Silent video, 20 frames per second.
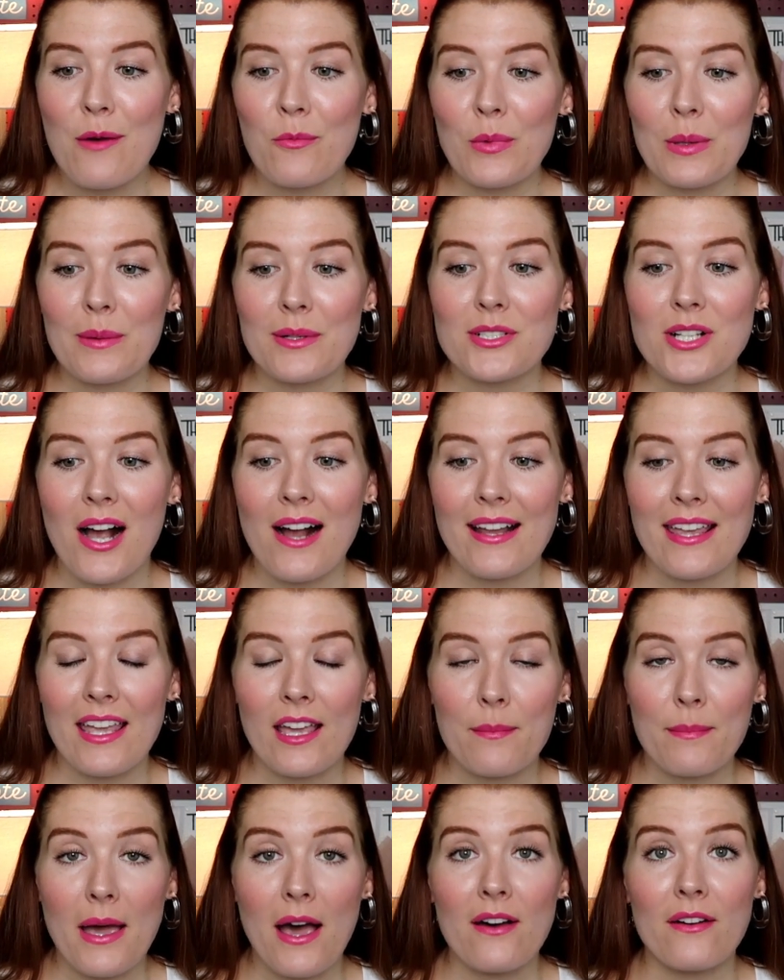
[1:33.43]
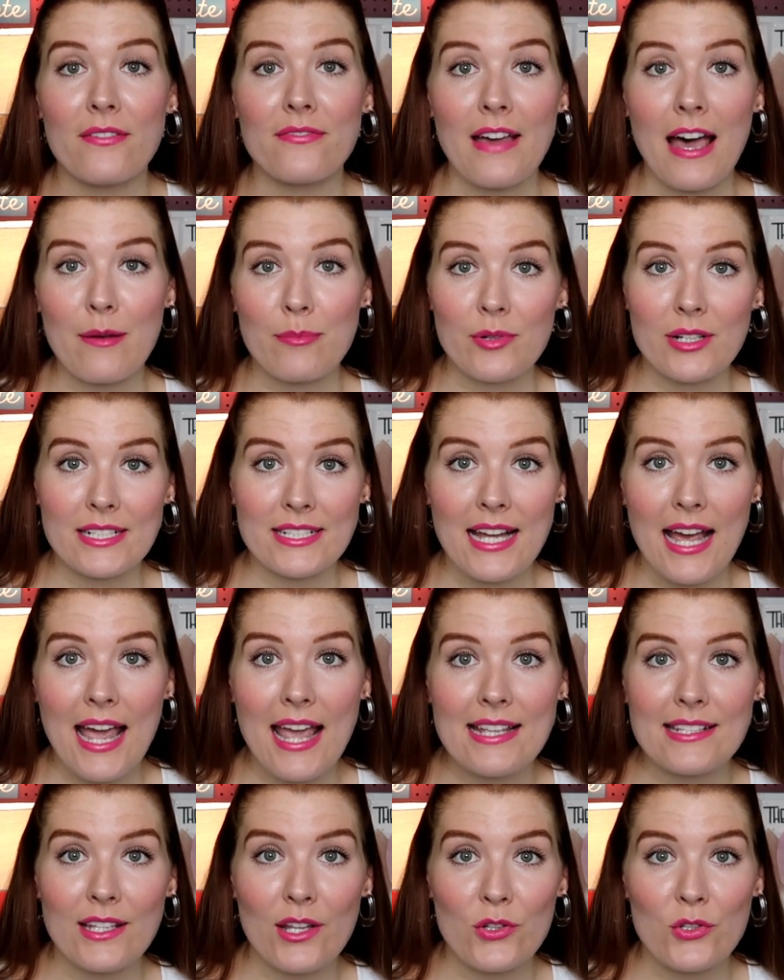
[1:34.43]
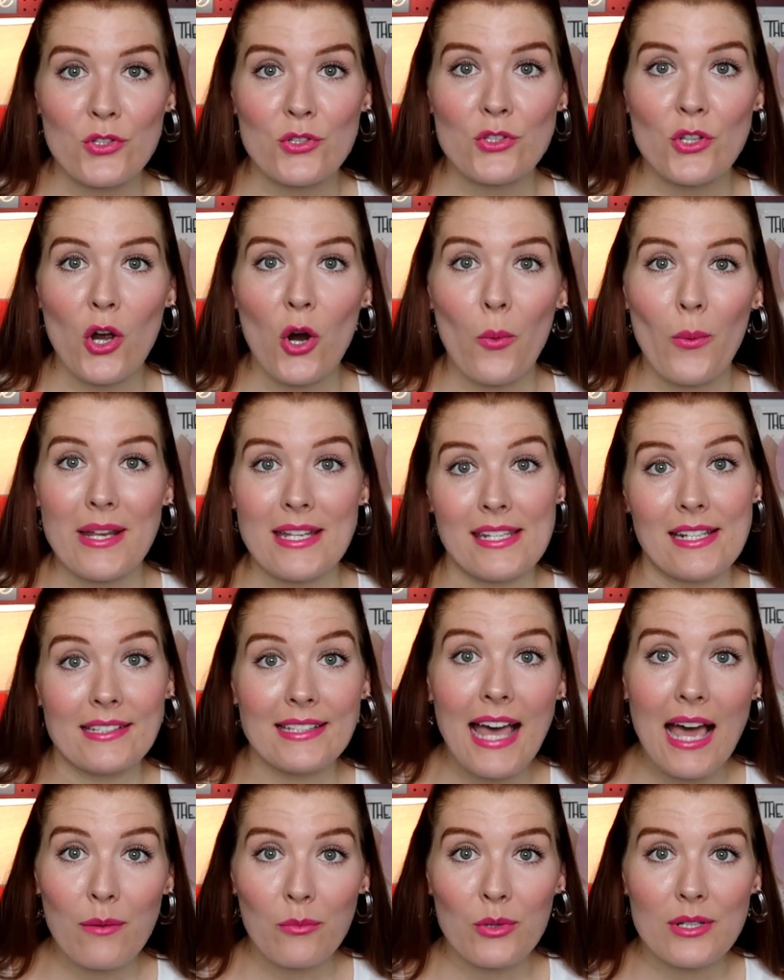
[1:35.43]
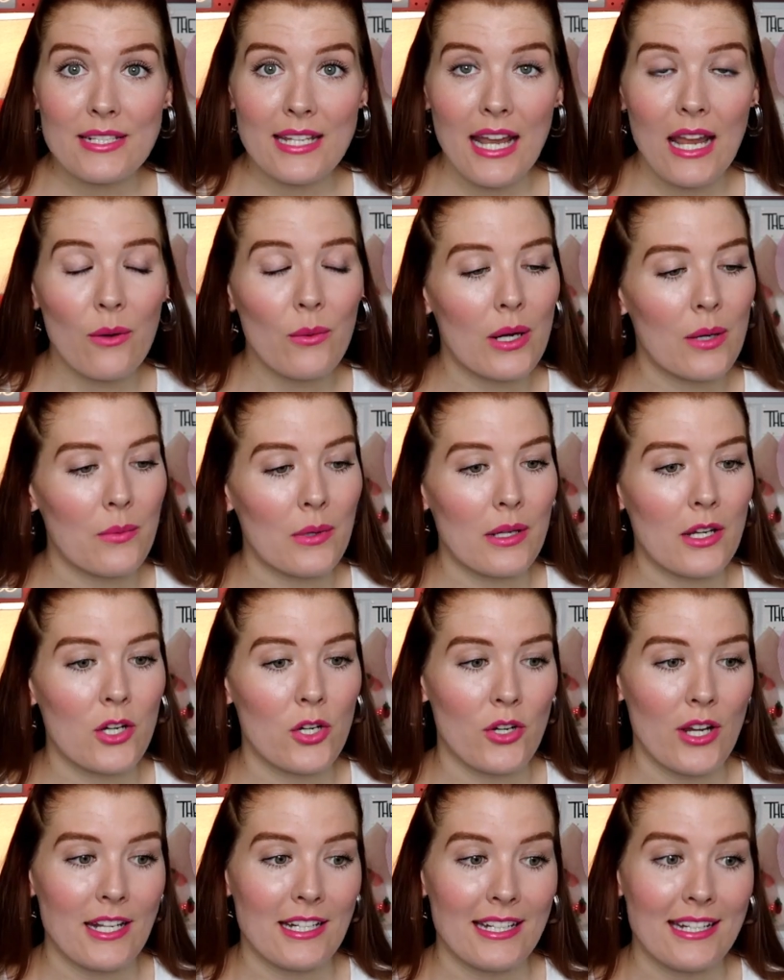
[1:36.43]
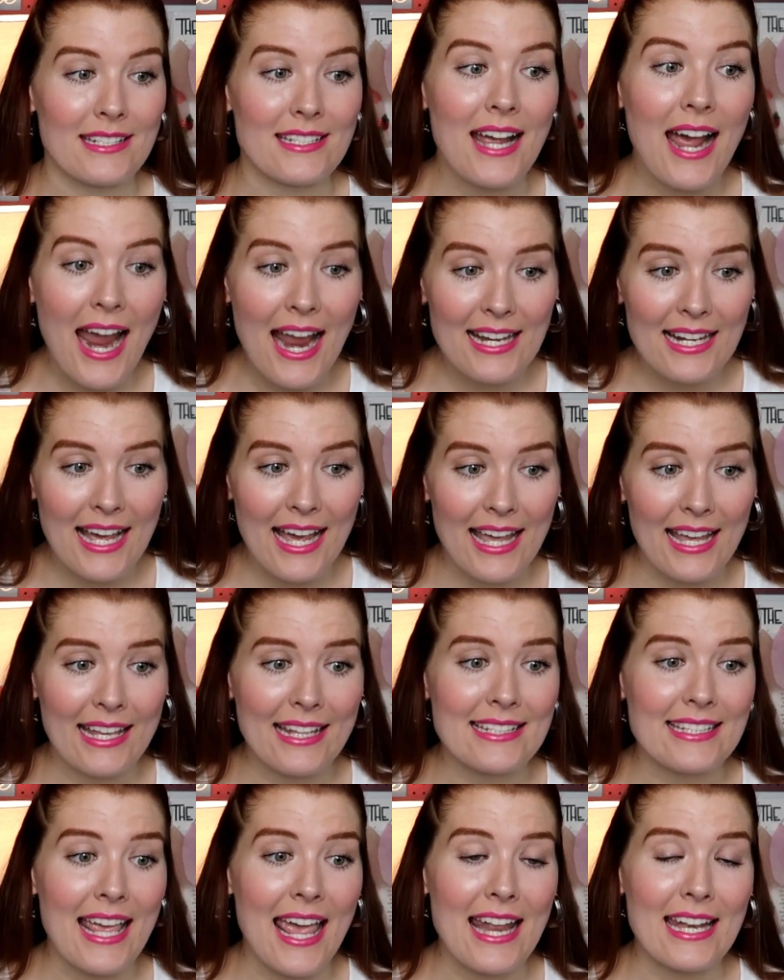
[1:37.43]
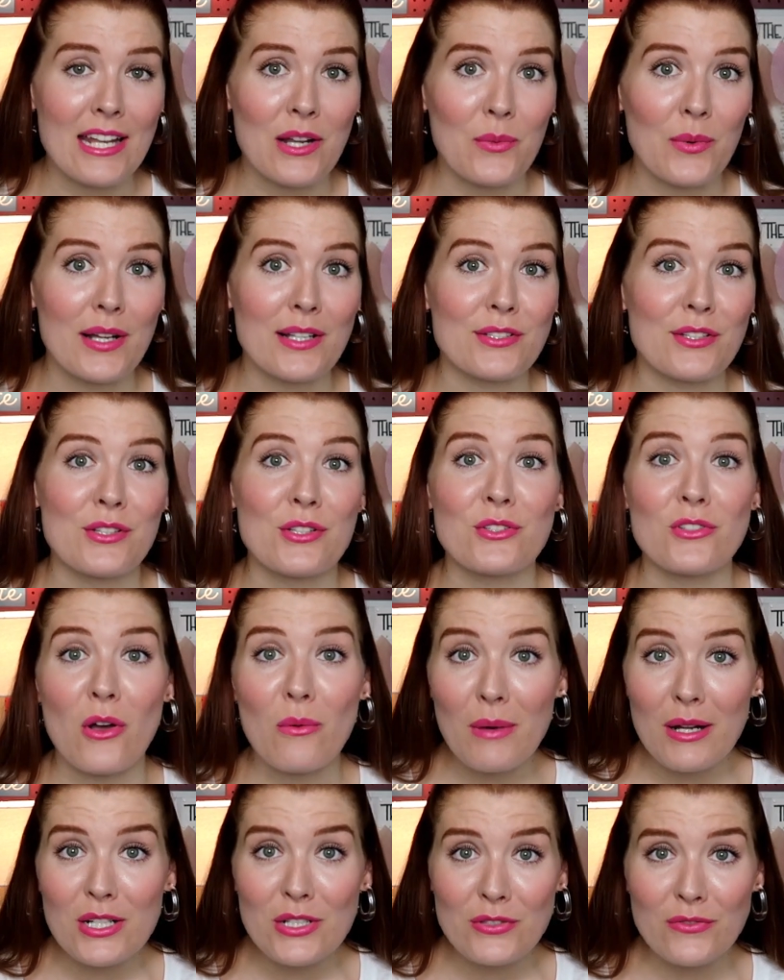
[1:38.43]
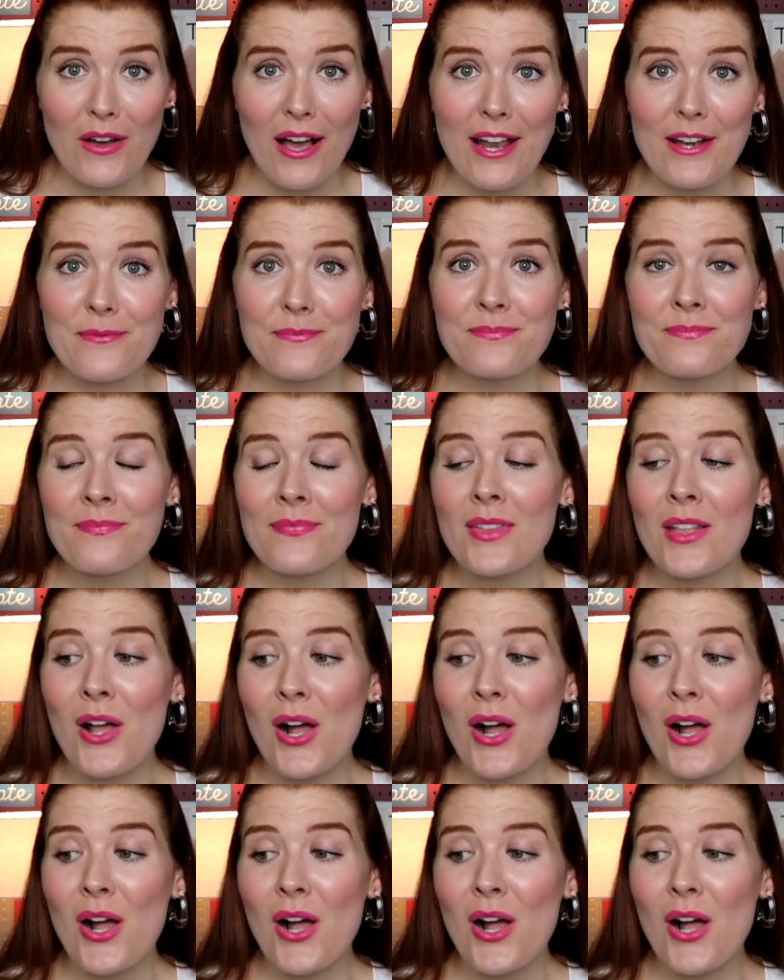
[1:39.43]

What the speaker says: We were talking about fabric dyes, and so we did a lab one day where we created tie-dyes, and it was so much fun.